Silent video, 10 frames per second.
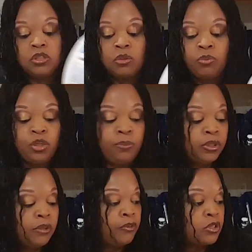So when you
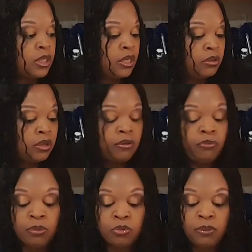put the first layer
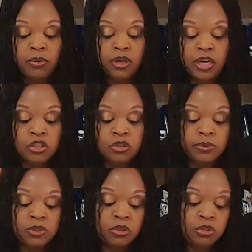of whipped cream on, guys, you're
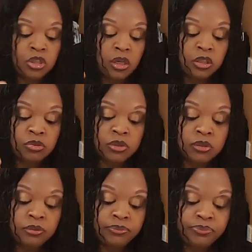supposed to do a chocolate
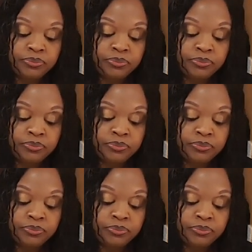drizzle.